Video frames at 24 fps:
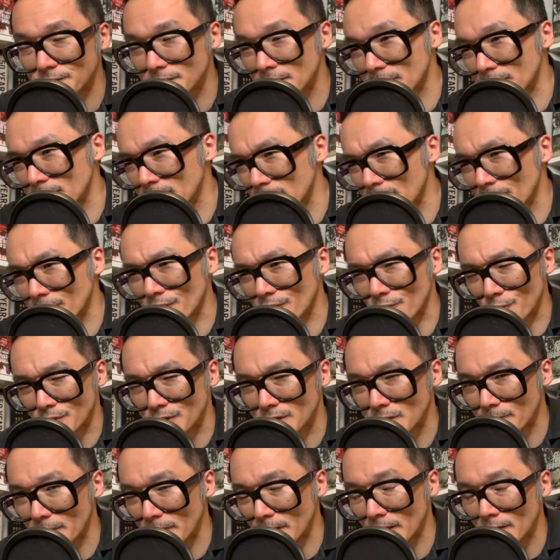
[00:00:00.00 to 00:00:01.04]
the
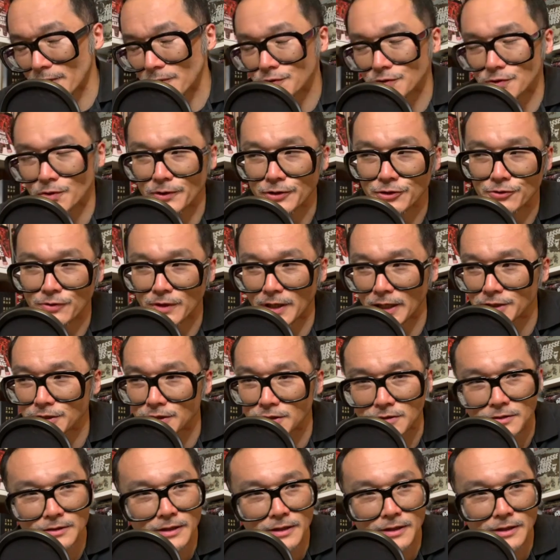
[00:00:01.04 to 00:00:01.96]
13-minute or so introduction,